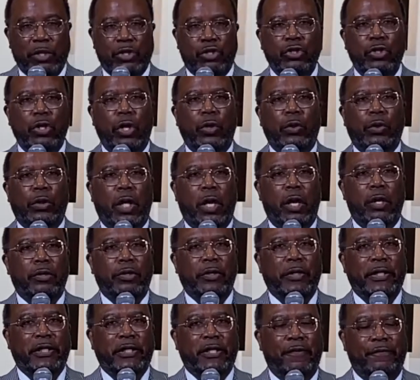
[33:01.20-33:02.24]
was no
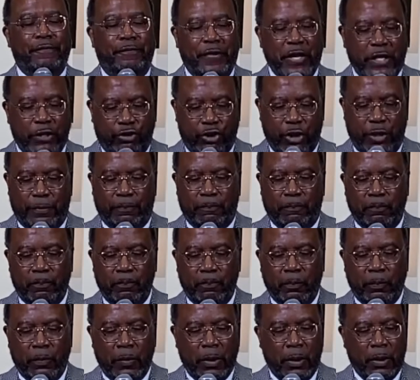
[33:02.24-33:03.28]
longer a division.
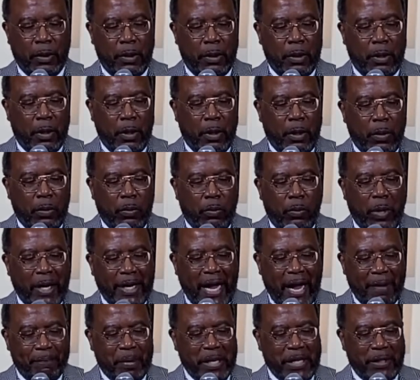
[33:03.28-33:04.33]
What
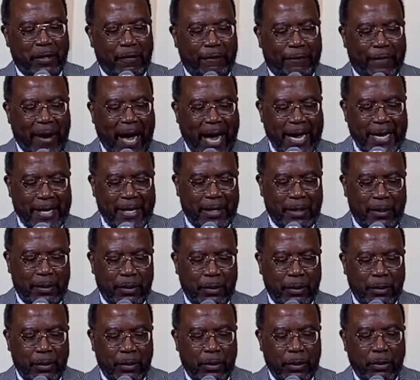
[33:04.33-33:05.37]
had been divided
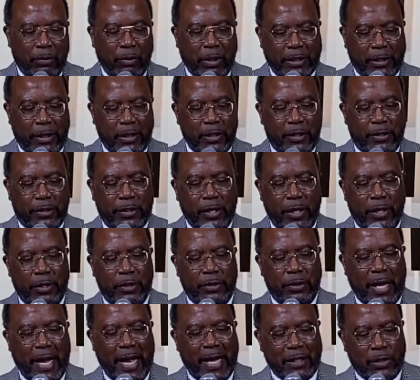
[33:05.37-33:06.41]
was
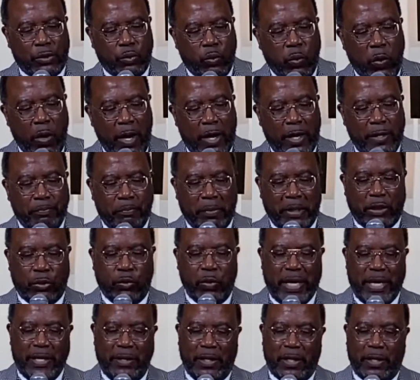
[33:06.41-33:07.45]
considered as one
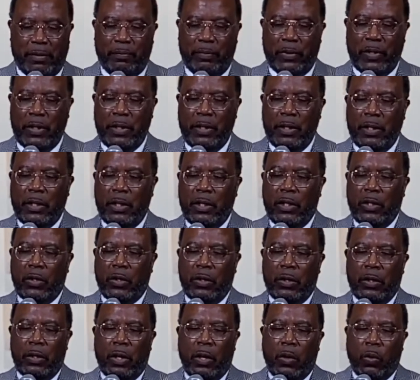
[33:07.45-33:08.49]
between them.
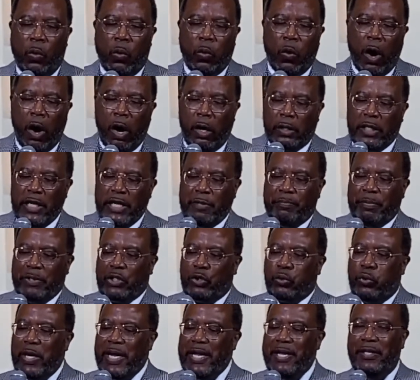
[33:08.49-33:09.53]
Walking
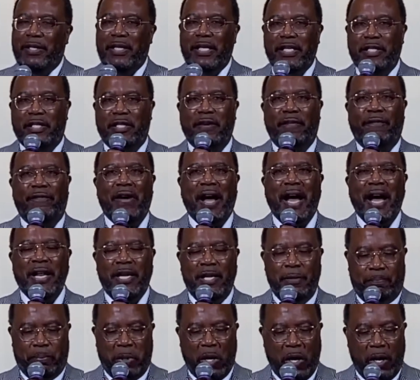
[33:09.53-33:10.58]
between these
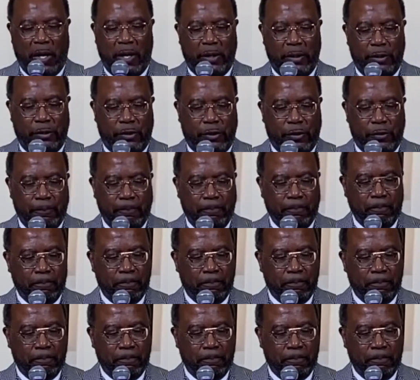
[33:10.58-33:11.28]
divided parts